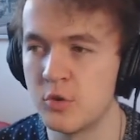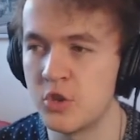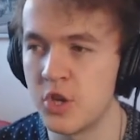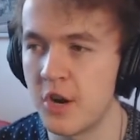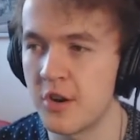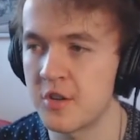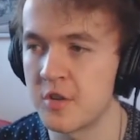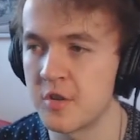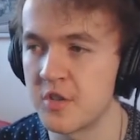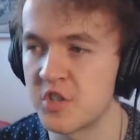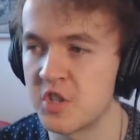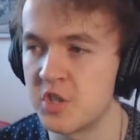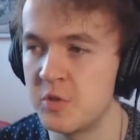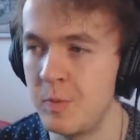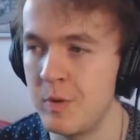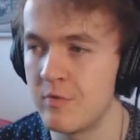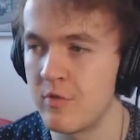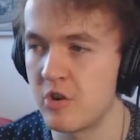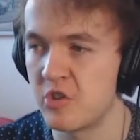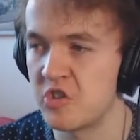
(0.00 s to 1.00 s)
Chuck Norris can
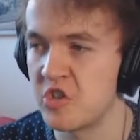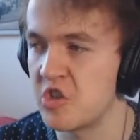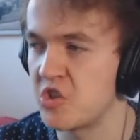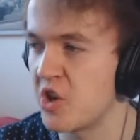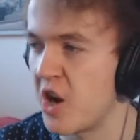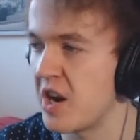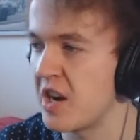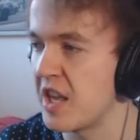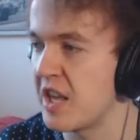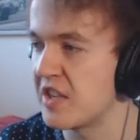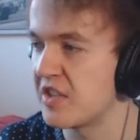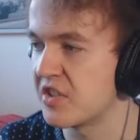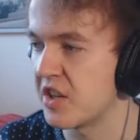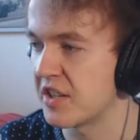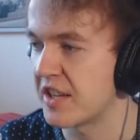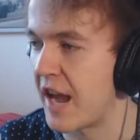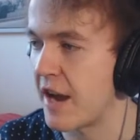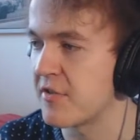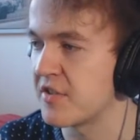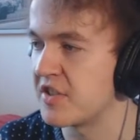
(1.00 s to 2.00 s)
speak Russian and Chinese.
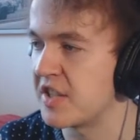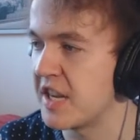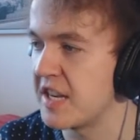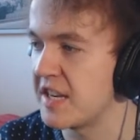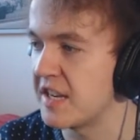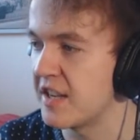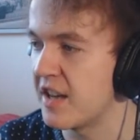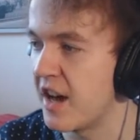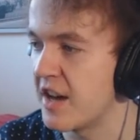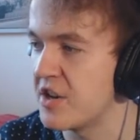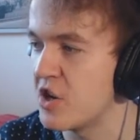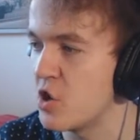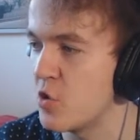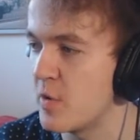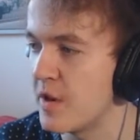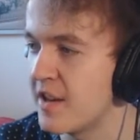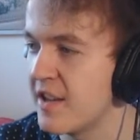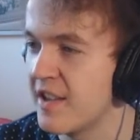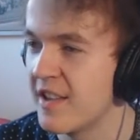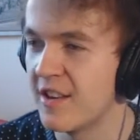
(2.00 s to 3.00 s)
I guaranteed it. I
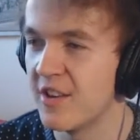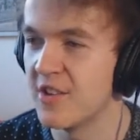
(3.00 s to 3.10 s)
knew it.